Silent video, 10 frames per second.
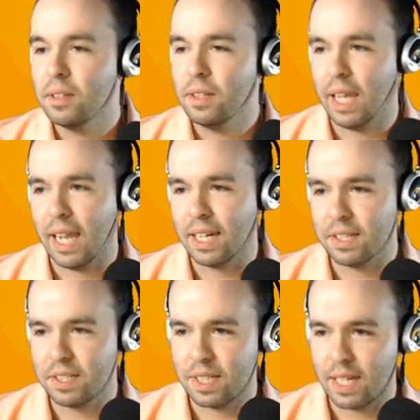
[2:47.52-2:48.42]
and
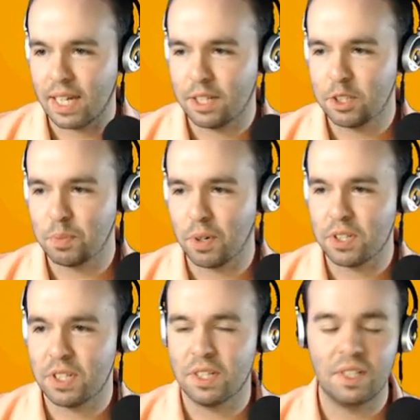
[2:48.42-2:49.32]
this is a
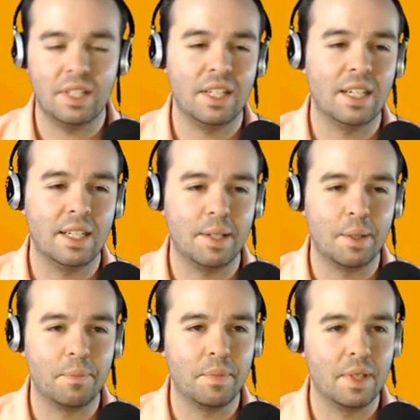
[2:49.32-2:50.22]
two-person
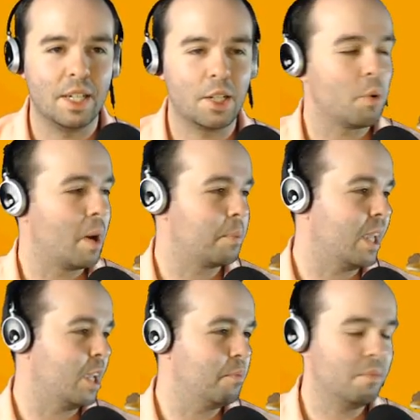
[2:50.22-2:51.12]
co-op
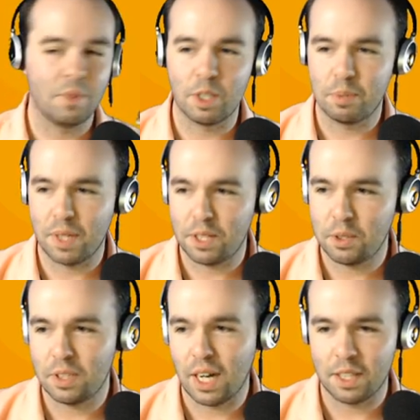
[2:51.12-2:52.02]
game where you play two
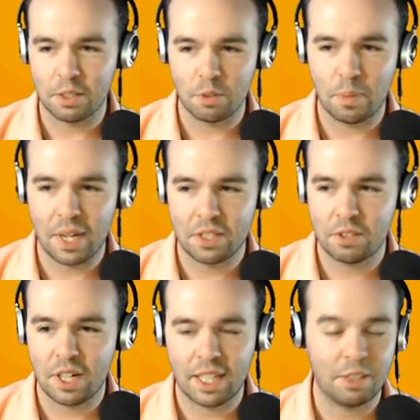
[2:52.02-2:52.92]
tiny little robots
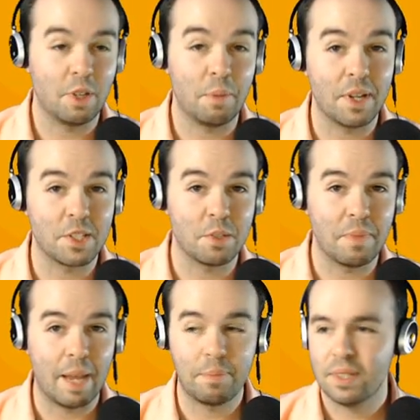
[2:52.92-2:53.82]
trying to get through a puzzle
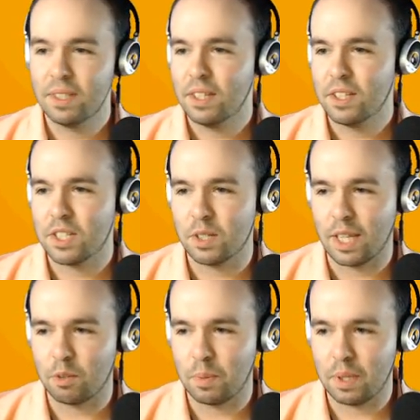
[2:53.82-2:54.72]
map. So
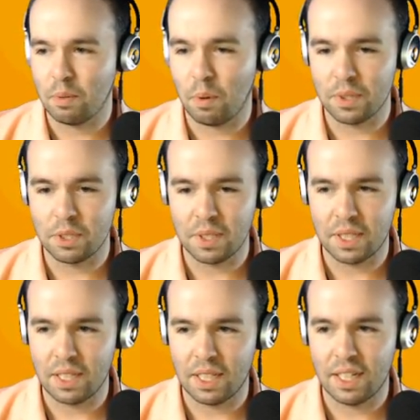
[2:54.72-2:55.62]
that'll be what we're
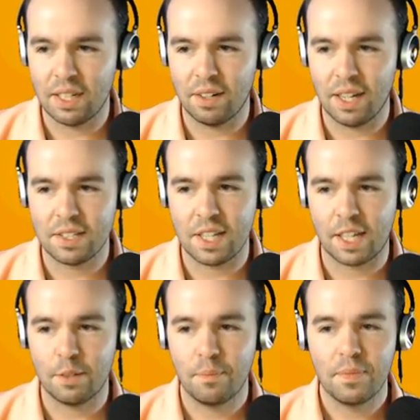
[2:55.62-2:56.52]
doing here in a
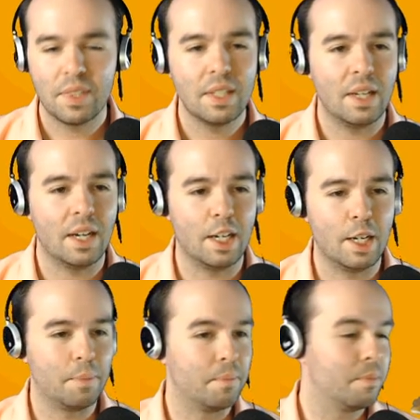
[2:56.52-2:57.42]
second.
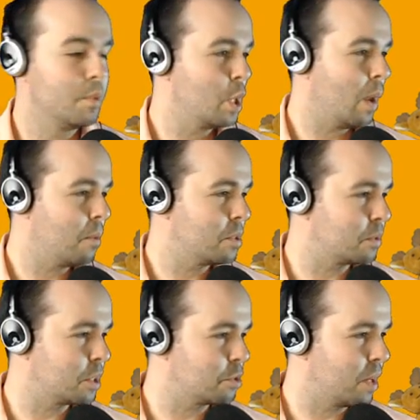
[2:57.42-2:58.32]
So
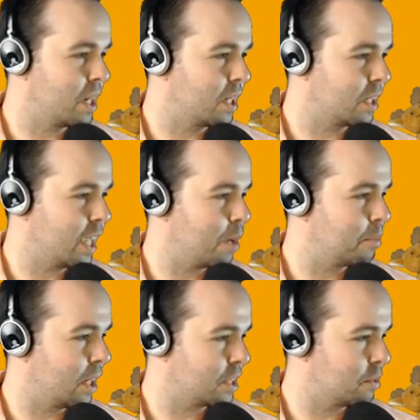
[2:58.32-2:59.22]
we're just waiting on
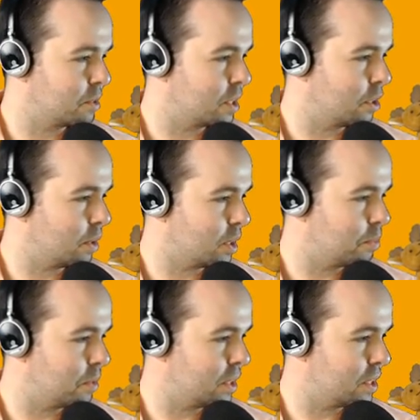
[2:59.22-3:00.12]
Campbell. Actually, I'm just gonna quickly
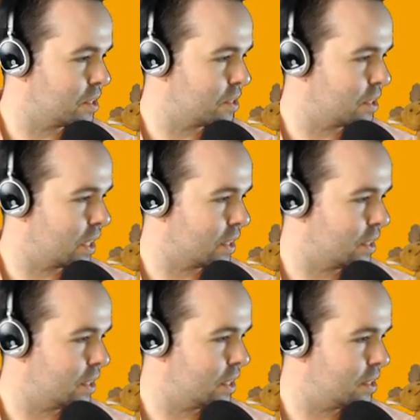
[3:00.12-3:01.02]
put this like
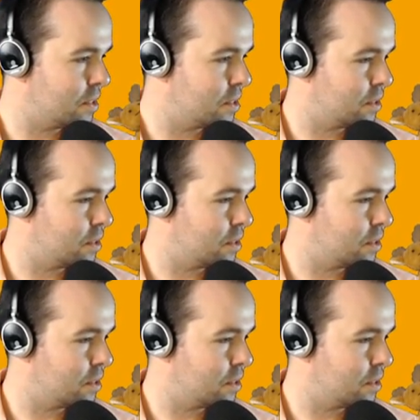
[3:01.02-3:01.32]
this,